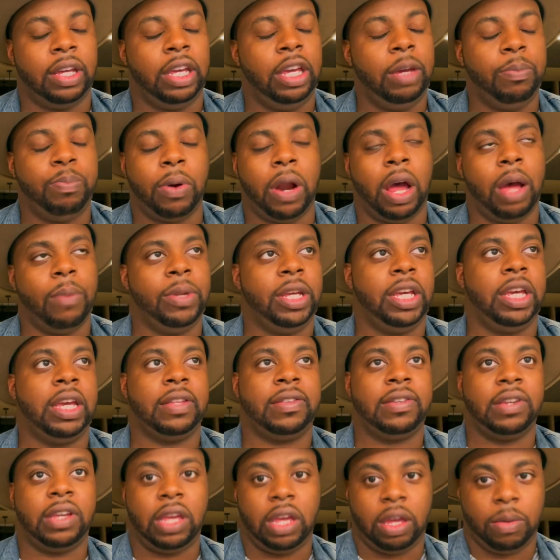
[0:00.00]
He probably
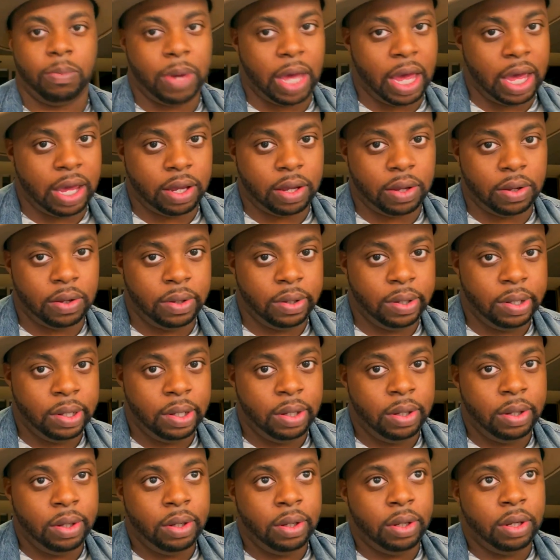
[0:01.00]
gets a kickback
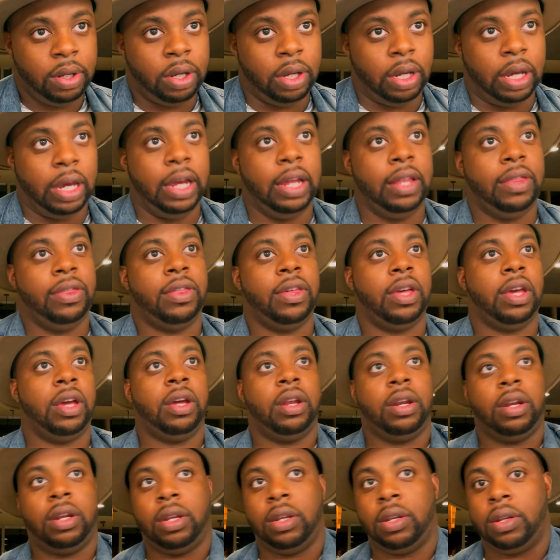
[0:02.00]
and
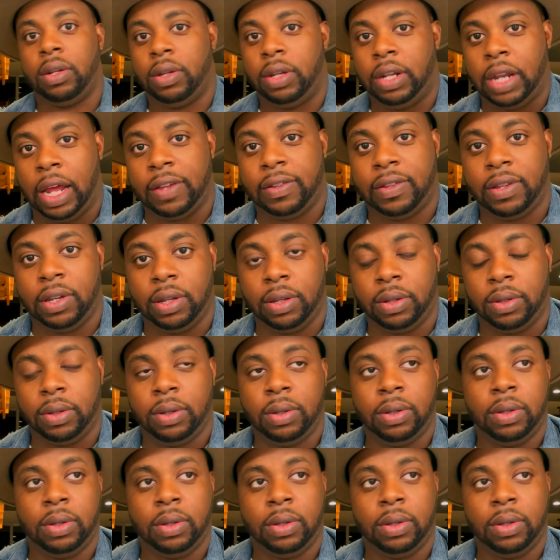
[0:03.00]
then that's it.